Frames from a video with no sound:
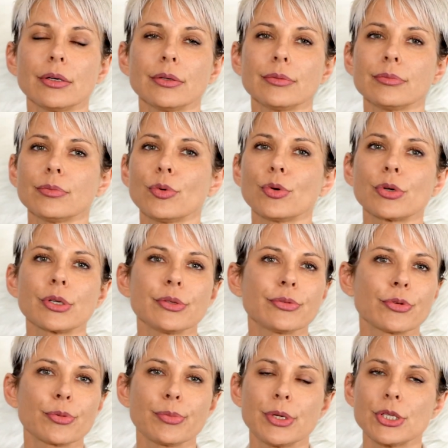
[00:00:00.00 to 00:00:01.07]
More
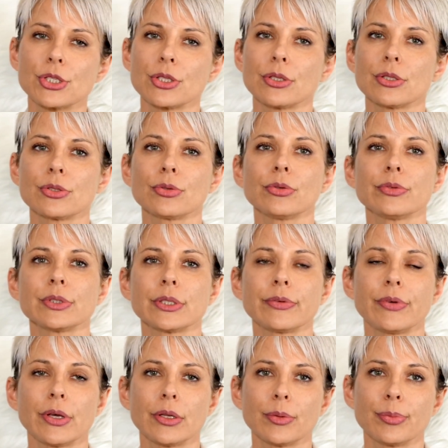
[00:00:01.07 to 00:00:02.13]
information is always
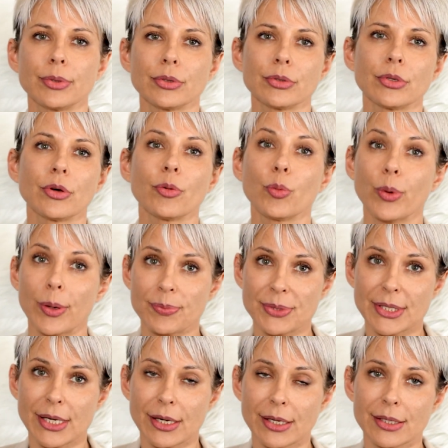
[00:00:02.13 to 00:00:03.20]
available on our
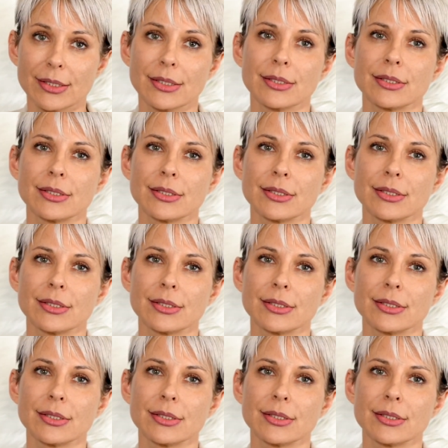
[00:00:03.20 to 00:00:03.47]
website,